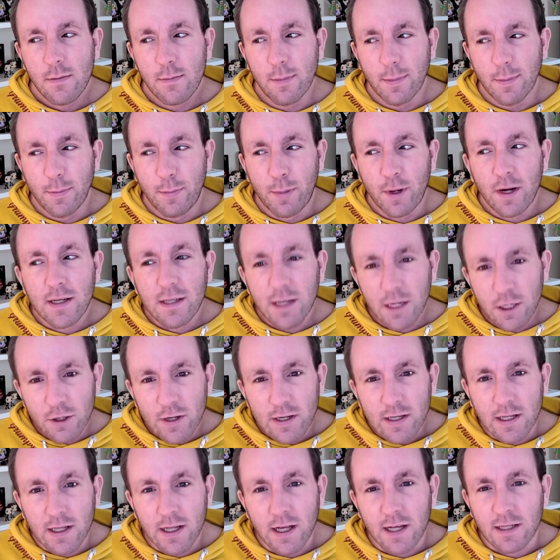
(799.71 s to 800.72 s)
But it's
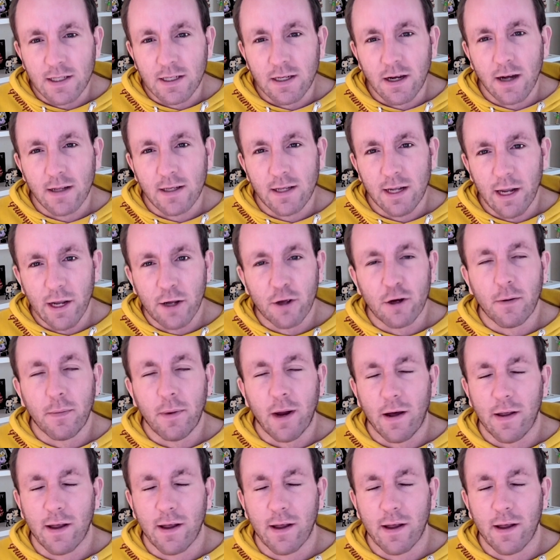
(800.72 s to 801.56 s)
interesting that it's starting to link up now.